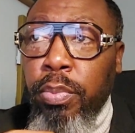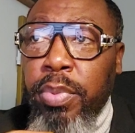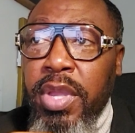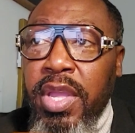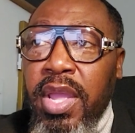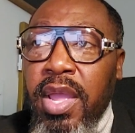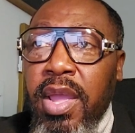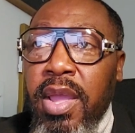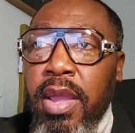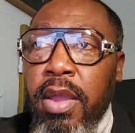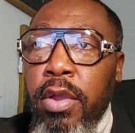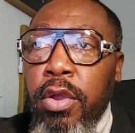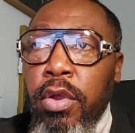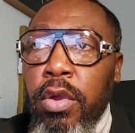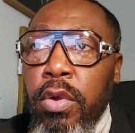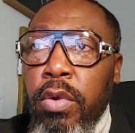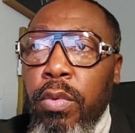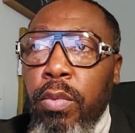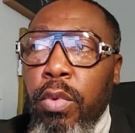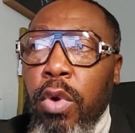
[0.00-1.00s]
be,
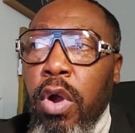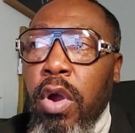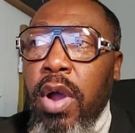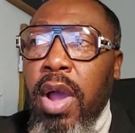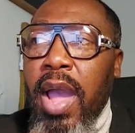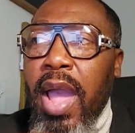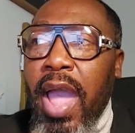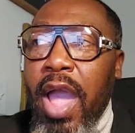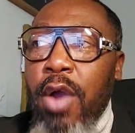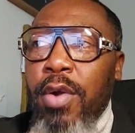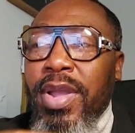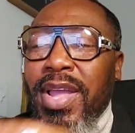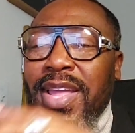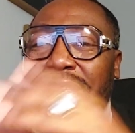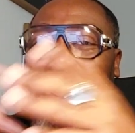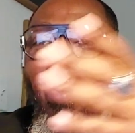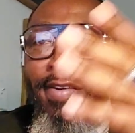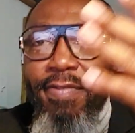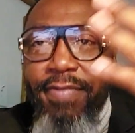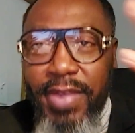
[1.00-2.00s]
well, how can
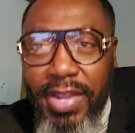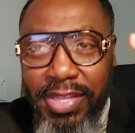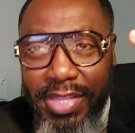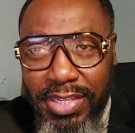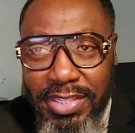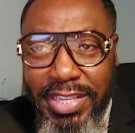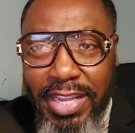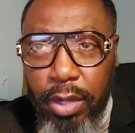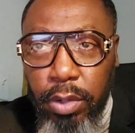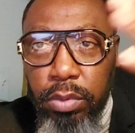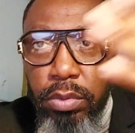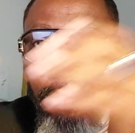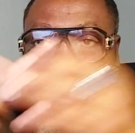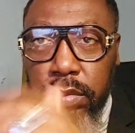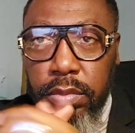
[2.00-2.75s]
I figure this out?